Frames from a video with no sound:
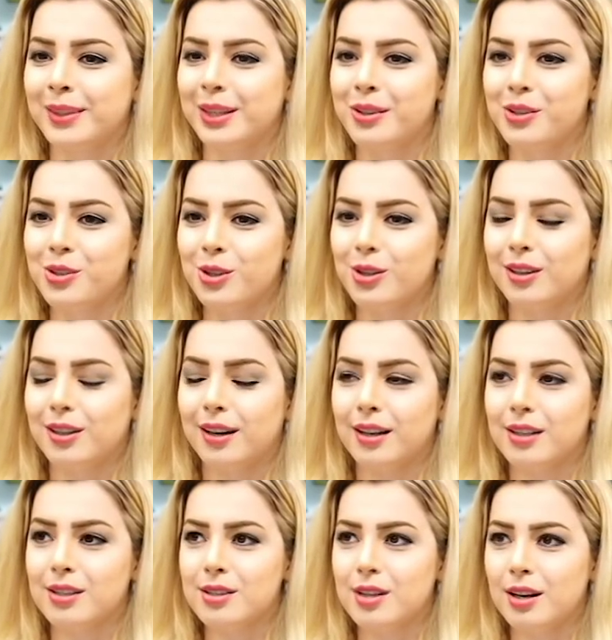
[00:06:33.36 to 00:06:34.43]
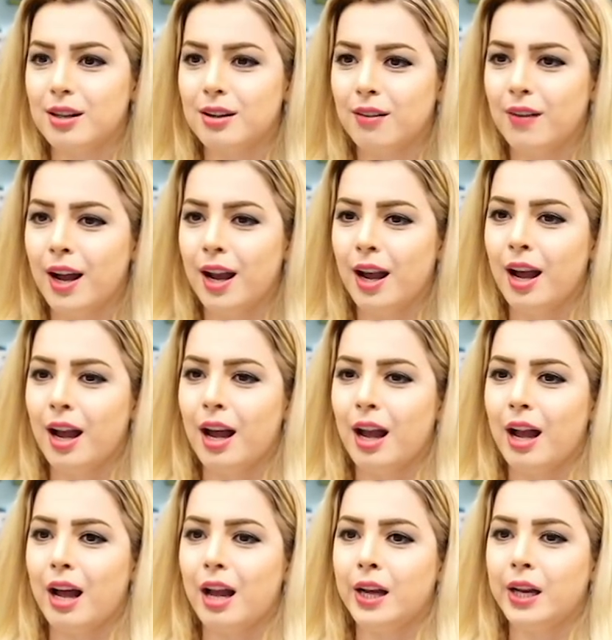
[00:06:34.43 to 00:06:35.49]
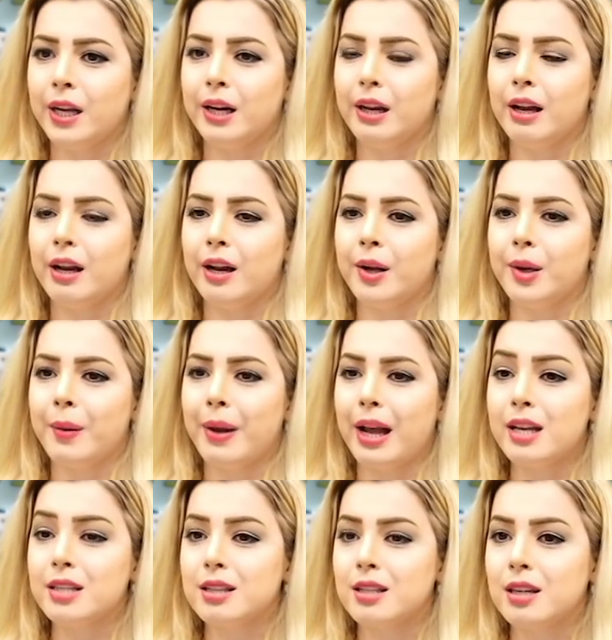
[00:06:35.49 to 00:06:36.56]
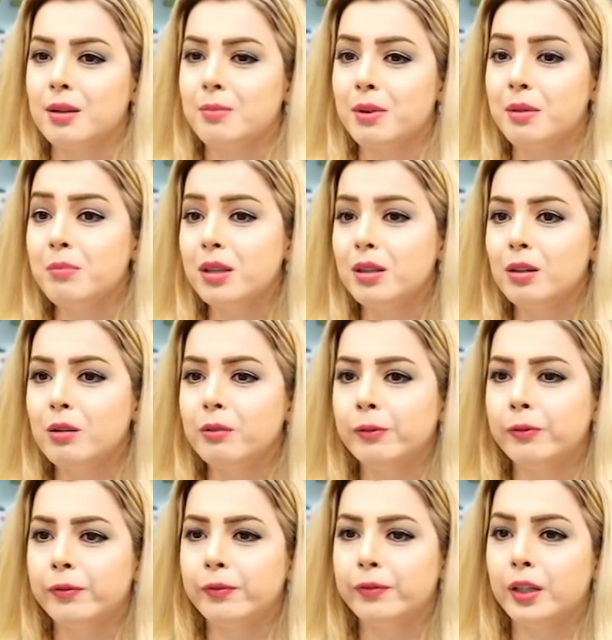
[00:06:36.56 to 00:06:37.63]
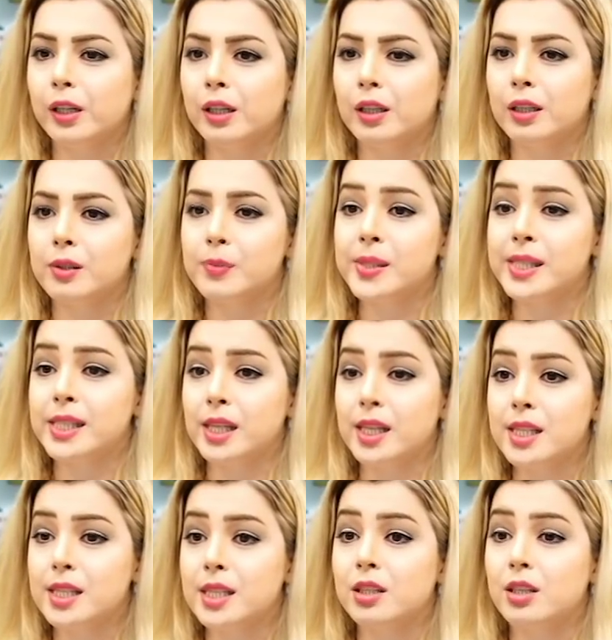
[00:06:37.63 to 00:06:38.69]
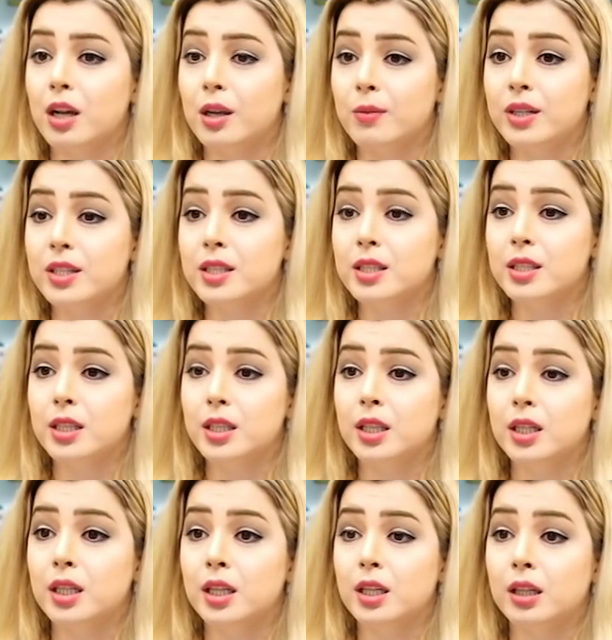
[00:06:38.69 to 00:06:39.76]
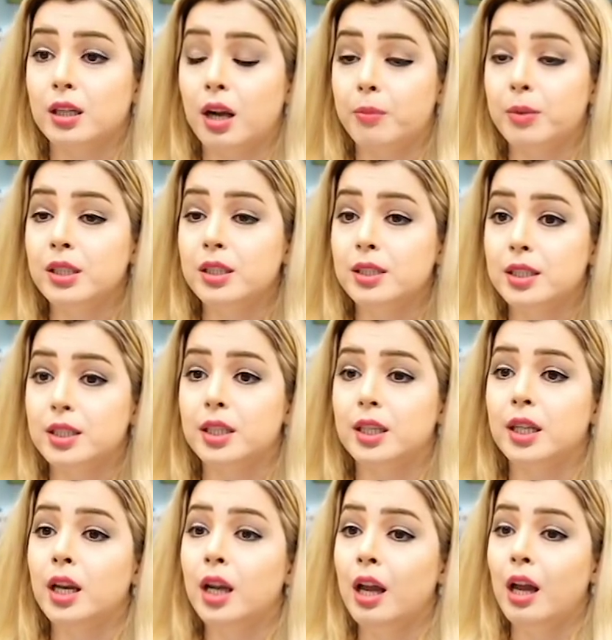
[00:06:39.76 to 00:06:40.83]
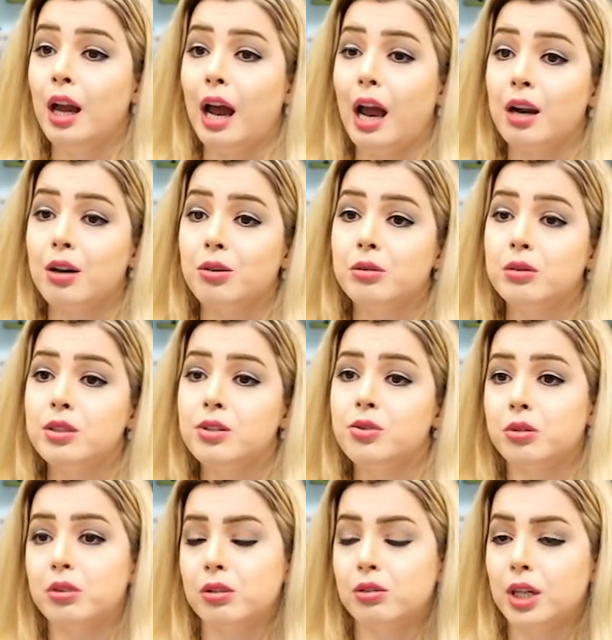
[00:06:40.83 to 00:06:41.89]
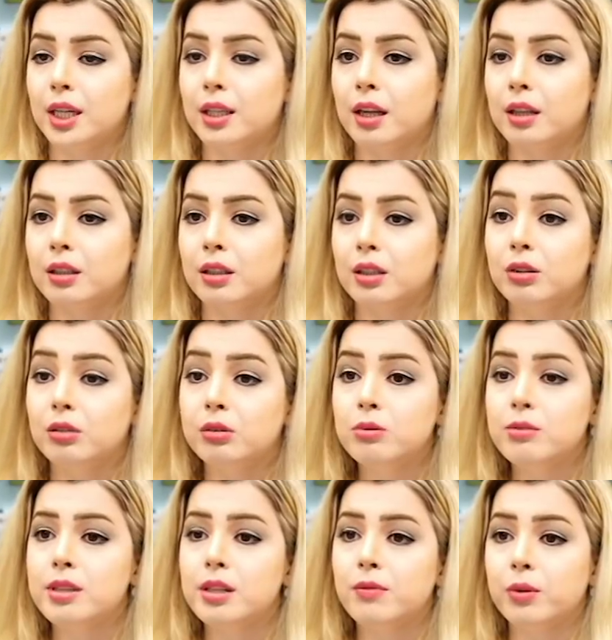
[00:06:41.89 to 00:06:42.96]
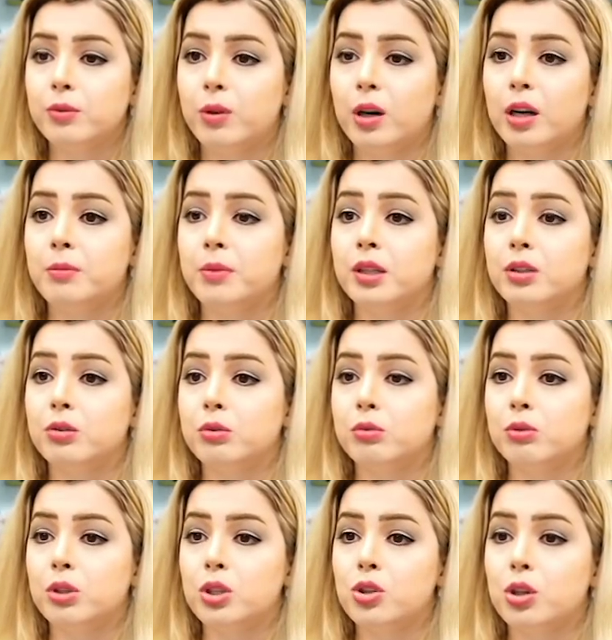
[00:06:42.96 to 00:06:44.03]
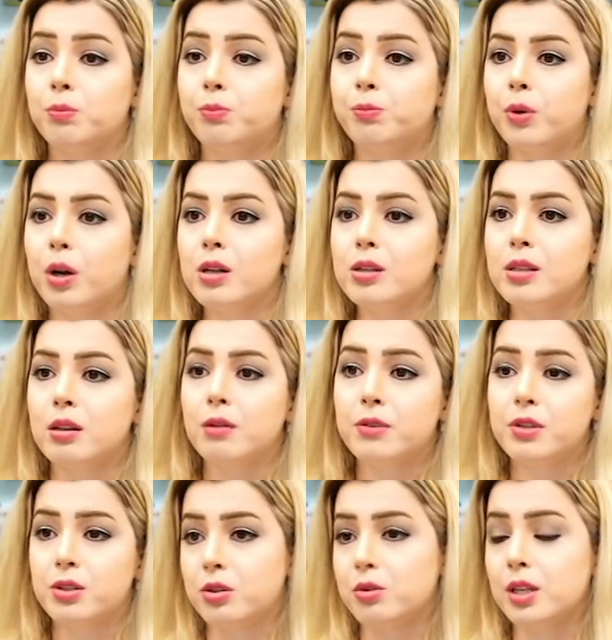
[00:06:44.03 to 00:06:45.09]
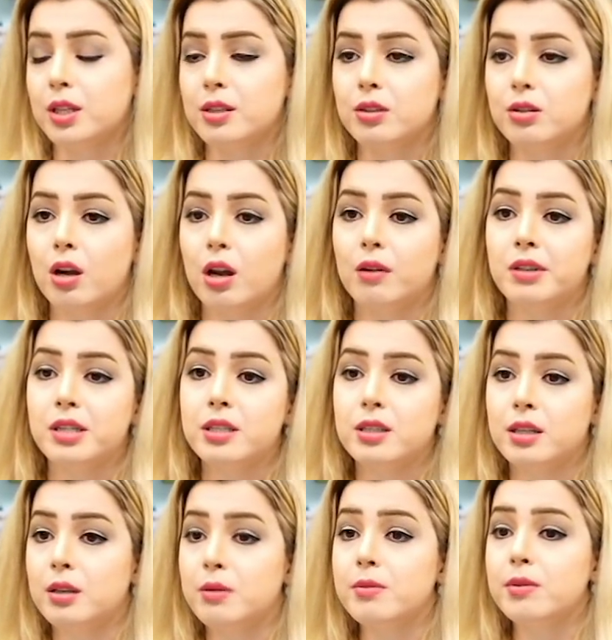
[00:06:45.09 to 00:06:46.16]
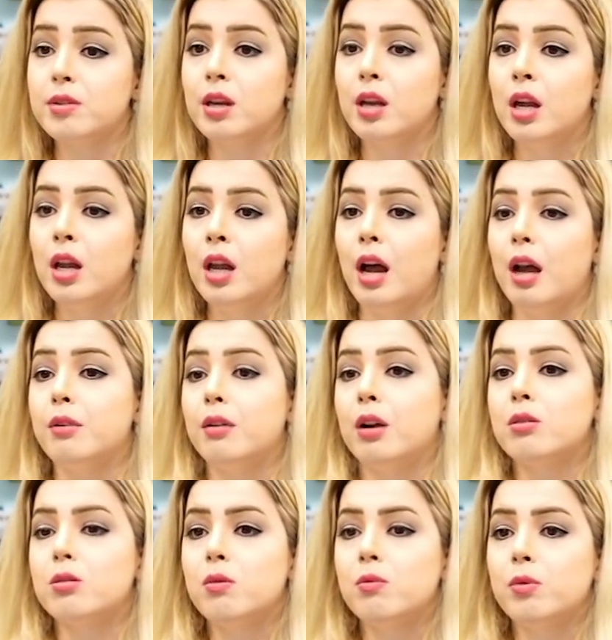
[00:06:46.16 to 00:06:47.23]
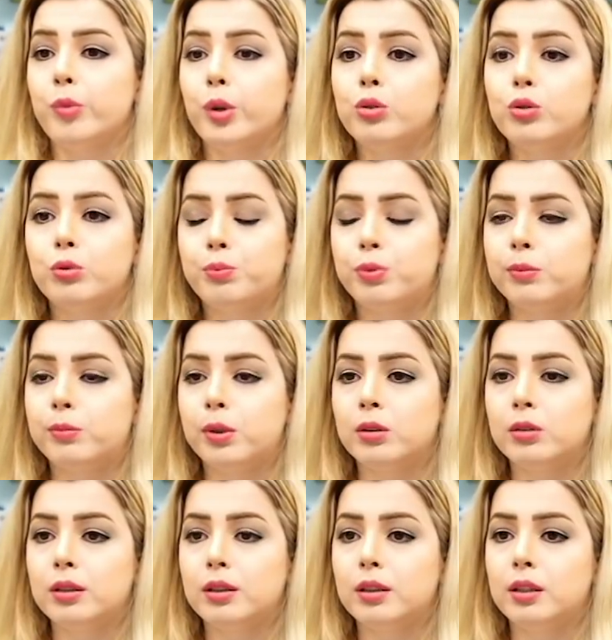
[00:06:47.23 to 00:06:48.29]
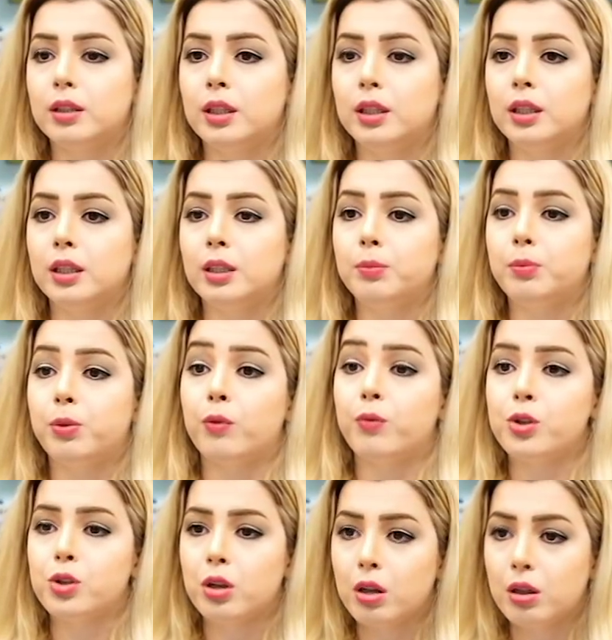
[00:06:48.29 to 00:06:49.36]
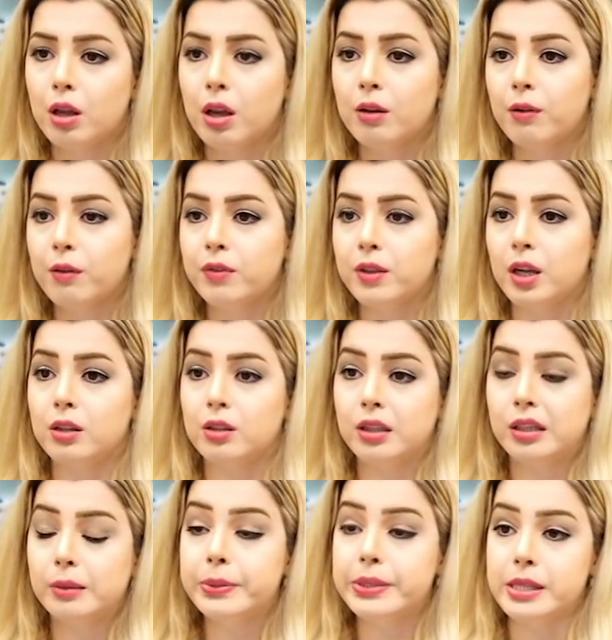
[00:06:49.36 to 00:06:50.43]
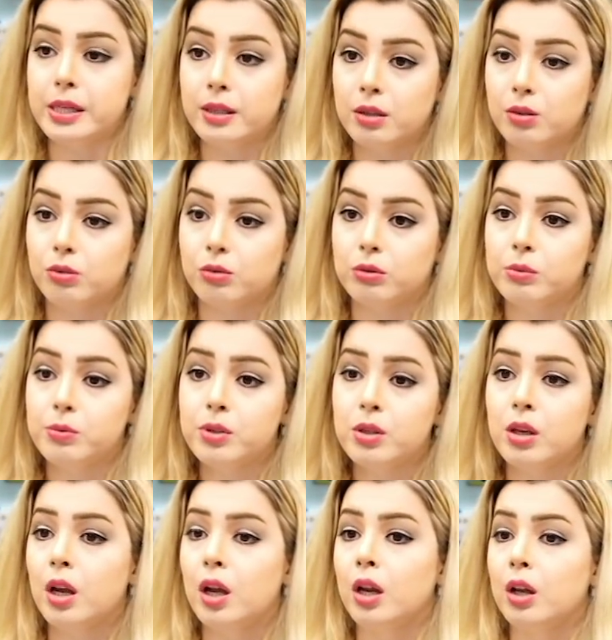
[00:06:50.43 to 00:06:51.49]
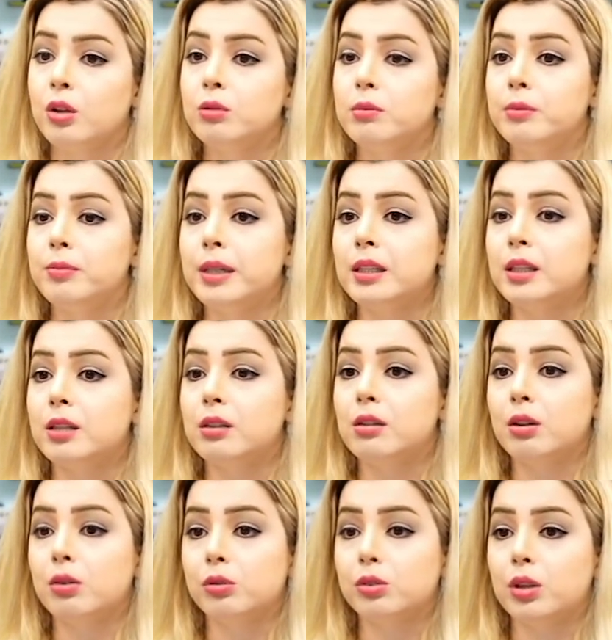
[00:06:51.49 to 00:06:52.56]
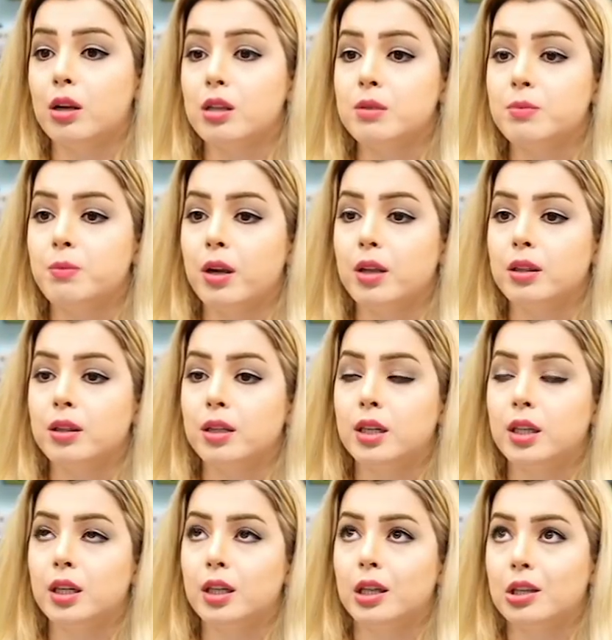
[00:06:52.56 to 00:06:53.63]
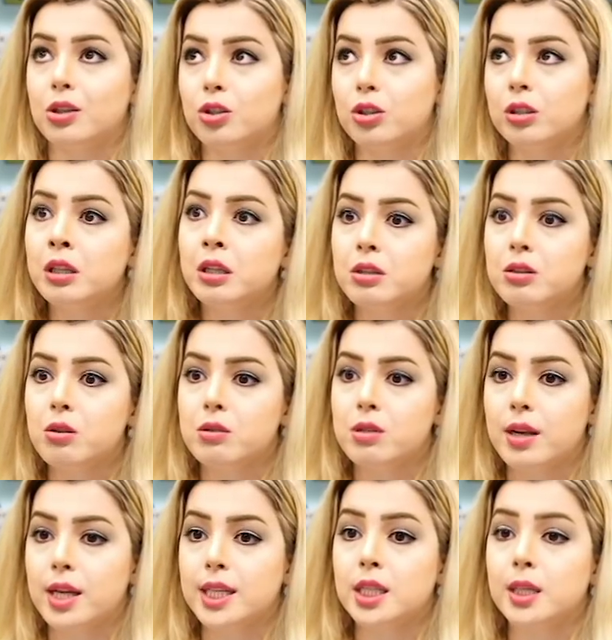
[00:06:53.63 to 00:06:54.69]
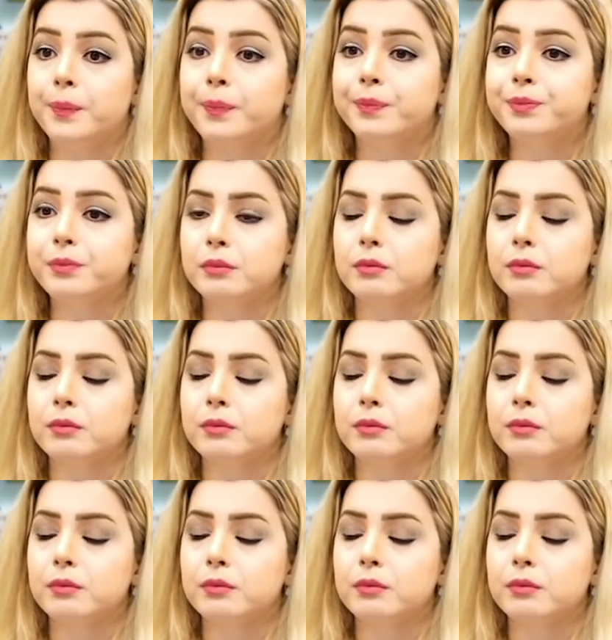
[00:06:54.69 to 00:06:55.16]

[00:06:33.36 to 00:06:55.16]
Sure. So as a member of CSE diversity community, our goal is to create an inclusive environment to reach a broad set of students in diverse teams. And also we want to promote the professional life of the underrepresented groups to be better recognized by the engineering society.